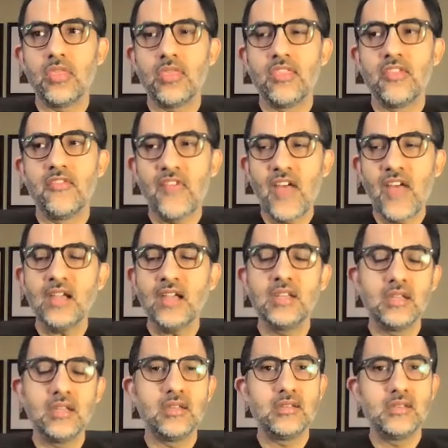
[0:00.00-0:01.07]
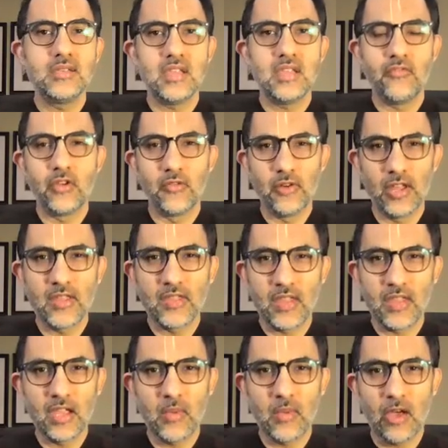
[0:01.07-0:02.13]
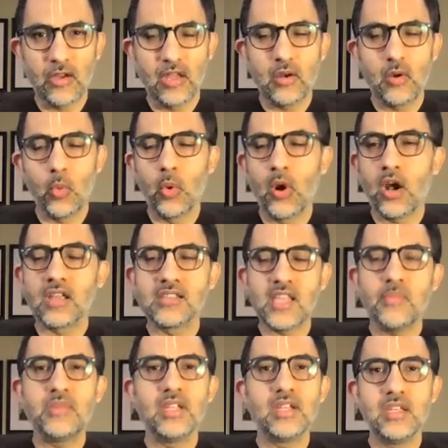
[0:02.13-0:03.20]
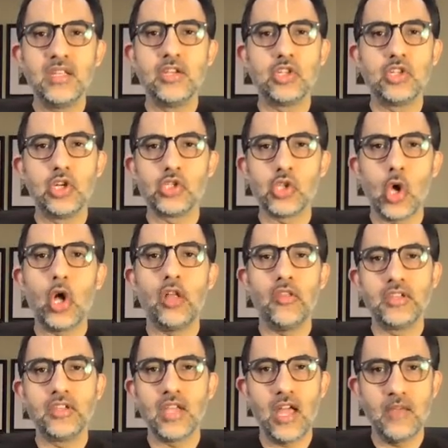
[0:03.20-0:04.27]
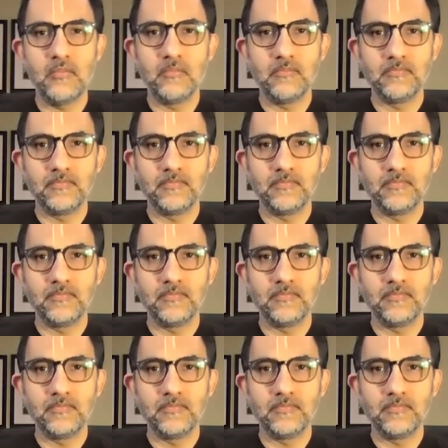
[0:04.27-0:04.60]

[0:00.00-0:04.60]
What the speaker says: the fact is, if we really think about it, we're accepting teachers all the time.